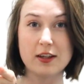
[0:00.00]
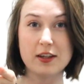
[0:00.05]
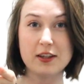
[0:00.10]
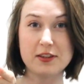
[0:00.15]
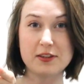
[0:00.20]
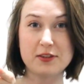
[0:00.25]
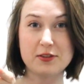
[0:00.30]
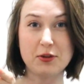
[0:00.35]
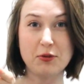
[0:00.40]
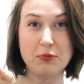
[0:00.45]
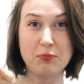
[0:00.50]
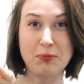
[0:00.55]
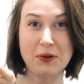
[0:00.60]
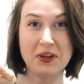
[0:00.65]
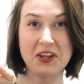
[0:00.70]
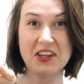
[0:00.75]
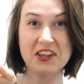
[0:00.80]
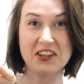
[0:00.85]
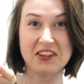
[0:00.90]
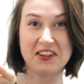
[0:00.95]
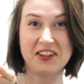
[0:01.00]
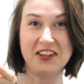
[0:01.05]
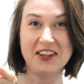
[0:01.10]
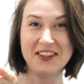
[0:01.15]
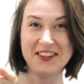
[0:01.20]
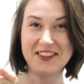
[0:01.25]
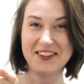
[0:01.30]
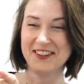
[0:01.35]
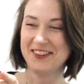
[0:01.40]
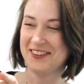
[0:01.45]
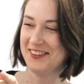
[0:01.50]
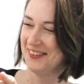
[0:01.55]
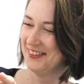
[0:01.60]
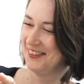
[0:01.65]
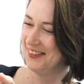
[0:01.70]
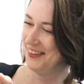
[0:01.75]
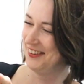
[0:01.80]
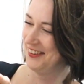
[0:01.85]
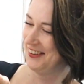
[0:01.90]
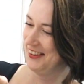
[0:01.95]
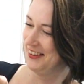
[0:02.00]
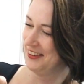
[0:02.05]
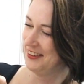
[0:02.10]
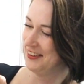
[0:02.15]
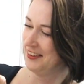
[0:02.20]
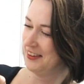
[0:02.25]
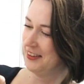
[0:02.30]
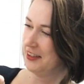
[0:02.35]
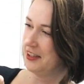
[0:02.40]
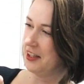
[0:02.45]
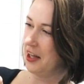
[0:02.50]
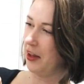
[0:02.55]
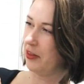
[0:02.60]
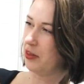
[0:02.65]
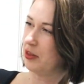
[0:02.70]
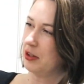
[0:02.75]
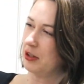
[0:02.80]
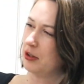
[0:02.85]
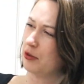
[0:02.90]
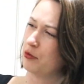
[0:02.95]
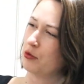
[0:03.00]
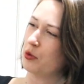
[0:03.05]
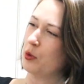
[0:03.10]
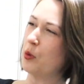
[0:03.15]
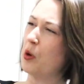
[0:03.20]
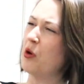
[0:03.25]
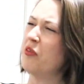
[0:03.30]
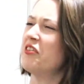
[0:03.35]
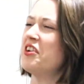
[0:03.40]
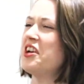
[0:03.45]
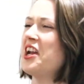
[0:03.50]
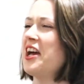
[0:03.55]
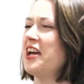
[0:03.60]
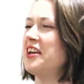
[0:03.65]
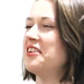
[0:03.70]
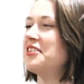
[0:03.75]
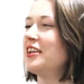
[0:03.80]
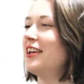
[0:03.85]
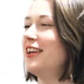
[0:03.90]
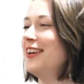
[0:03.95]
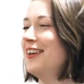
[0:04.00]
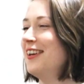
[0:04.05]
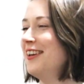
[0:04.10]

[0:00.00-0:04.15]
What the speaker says: It's so big! I think it grew overnight.